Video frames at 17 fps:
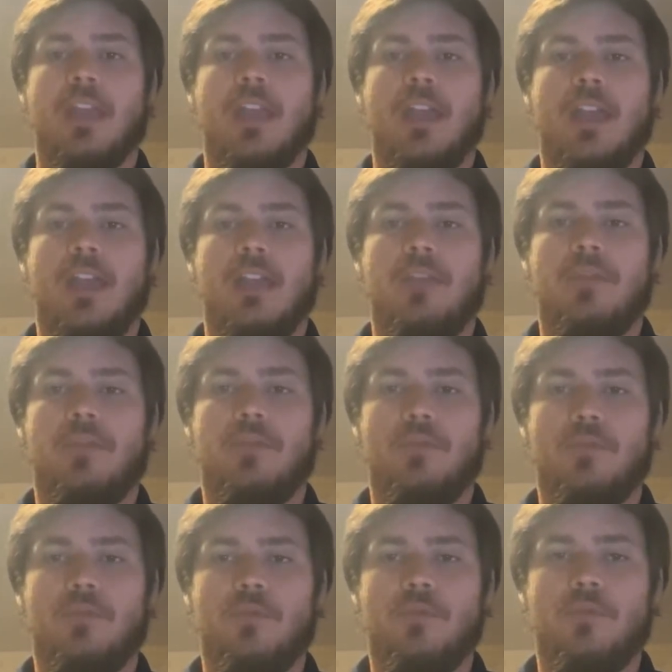and
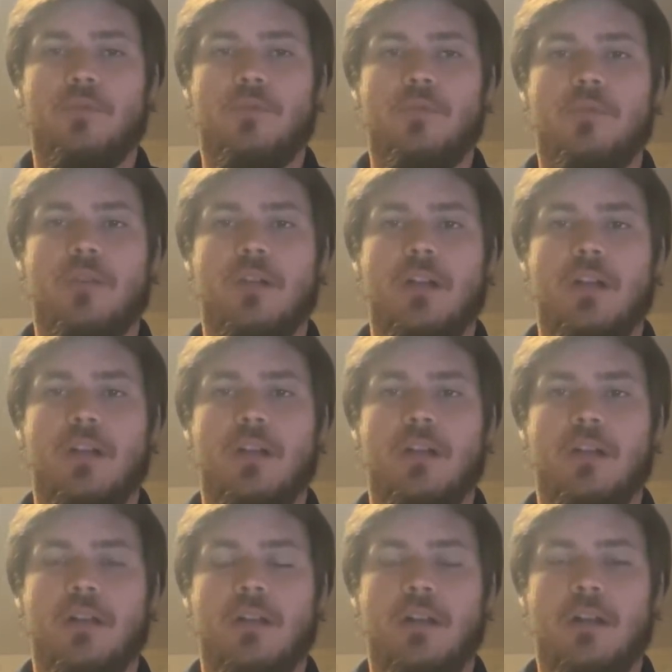through
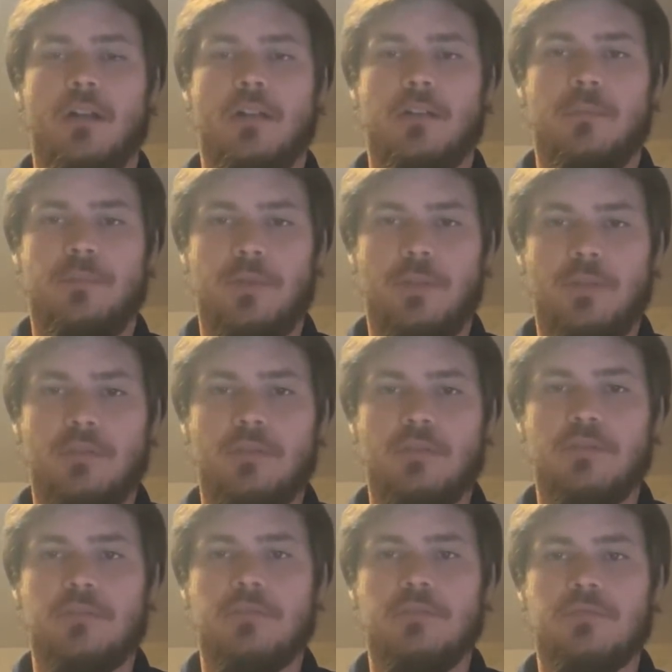
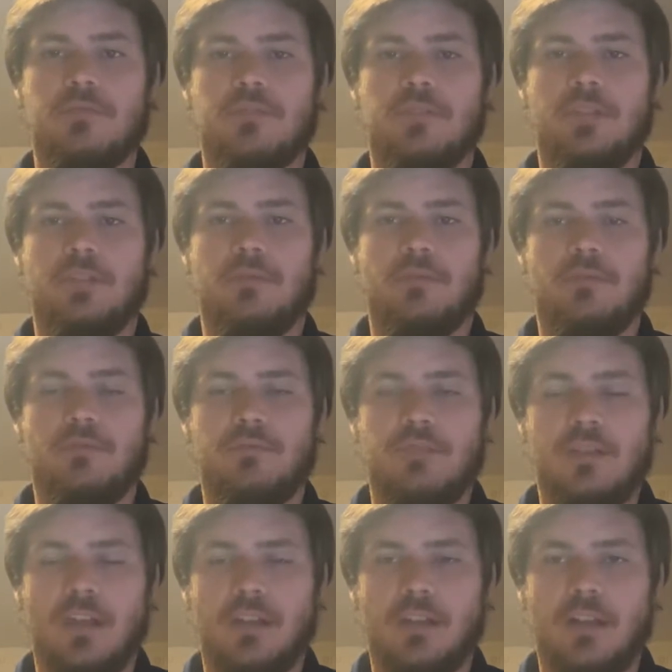computers and through
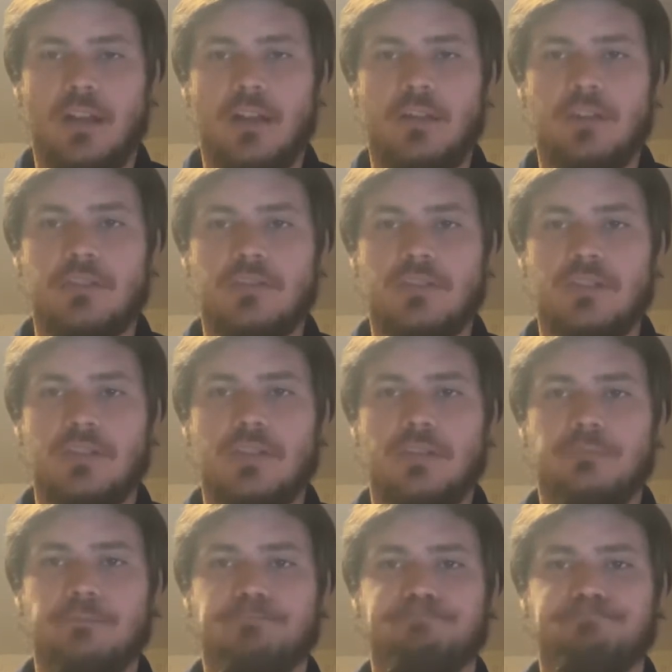
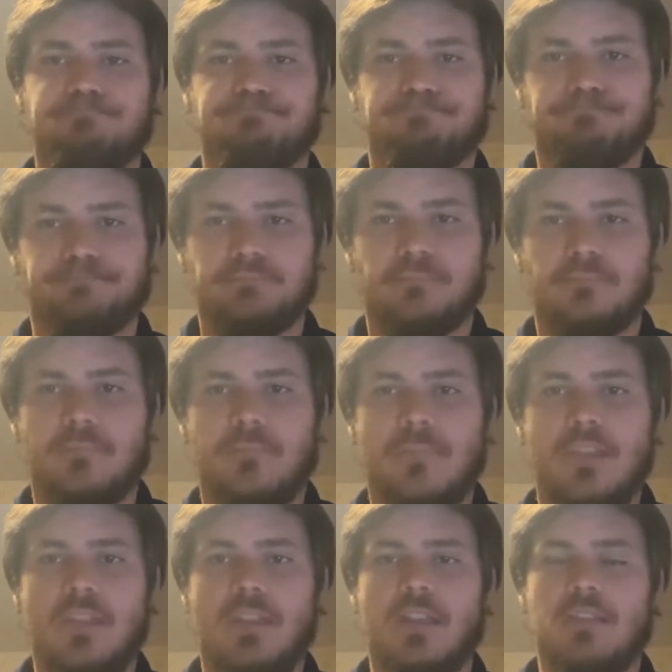technology.
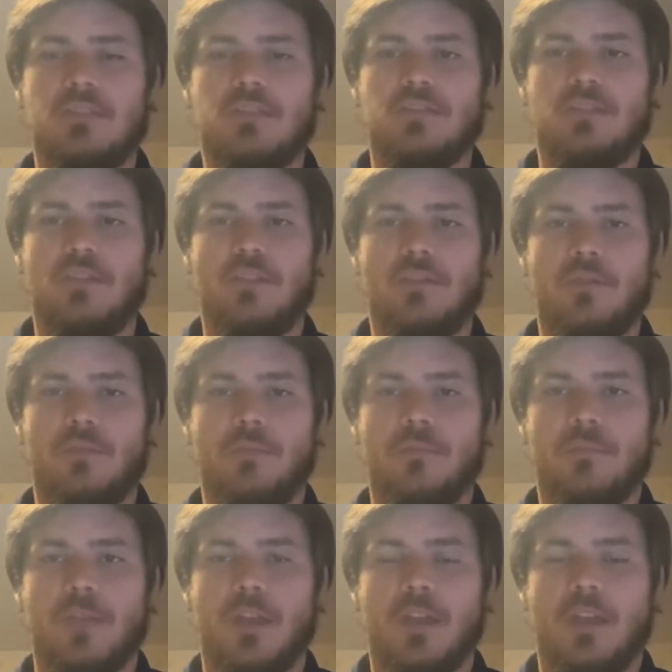And so
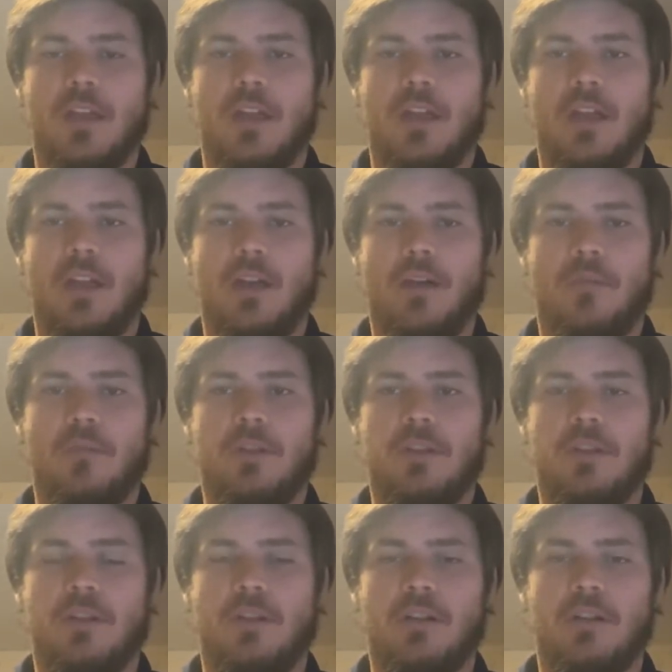
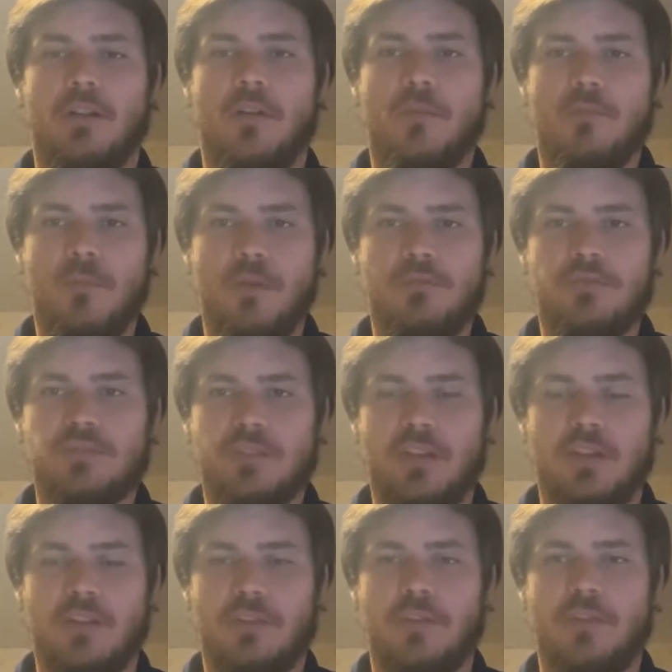we are almost
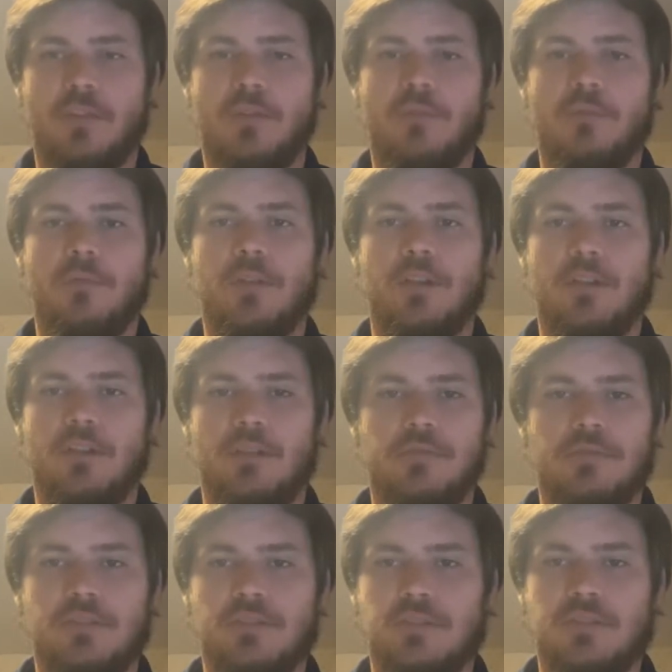there, though. We are
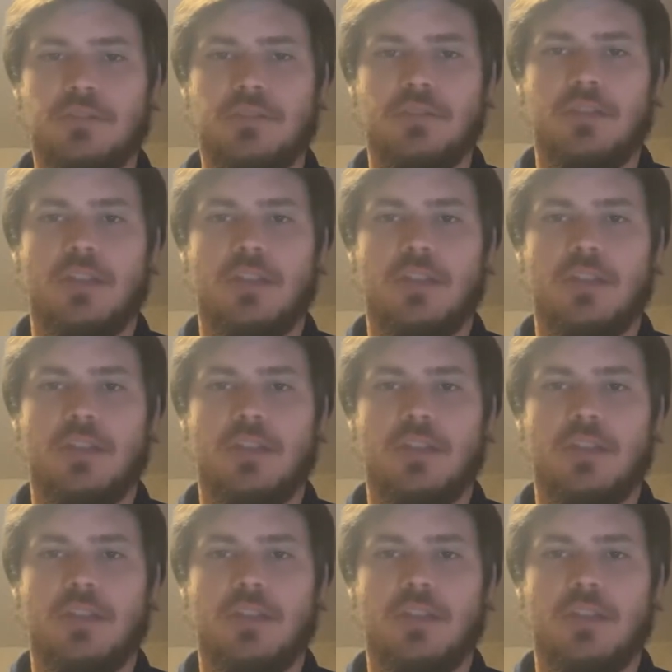just